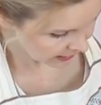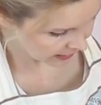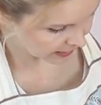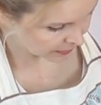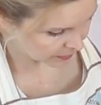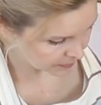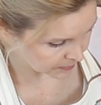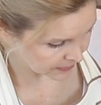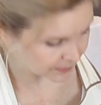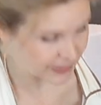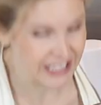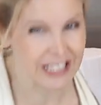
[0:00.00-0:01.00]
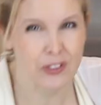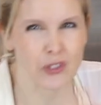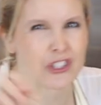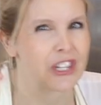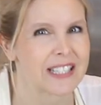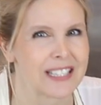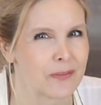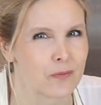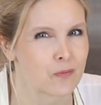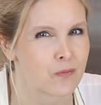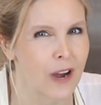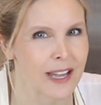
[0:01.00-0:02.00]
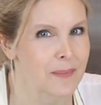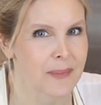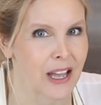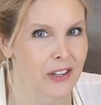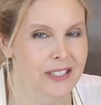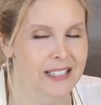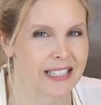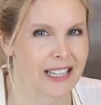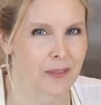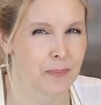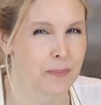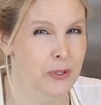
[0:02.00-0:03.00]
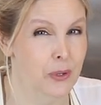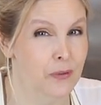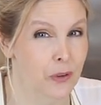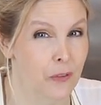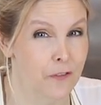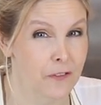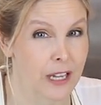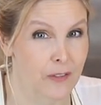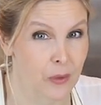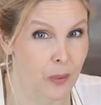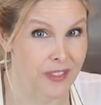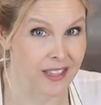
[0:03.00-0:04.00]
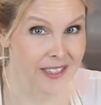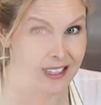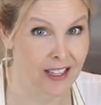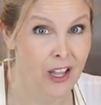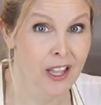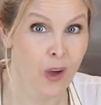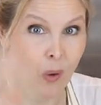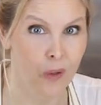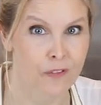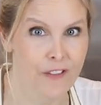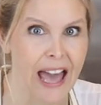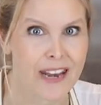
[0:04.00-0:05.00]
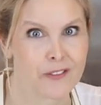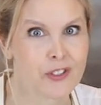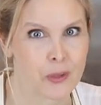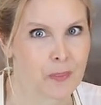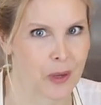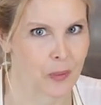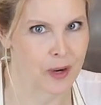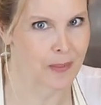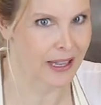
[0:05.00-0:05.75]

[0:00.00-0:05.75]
Um, but it gives you just the right amount to get a beautiful flavor within the whole vat of soup that we're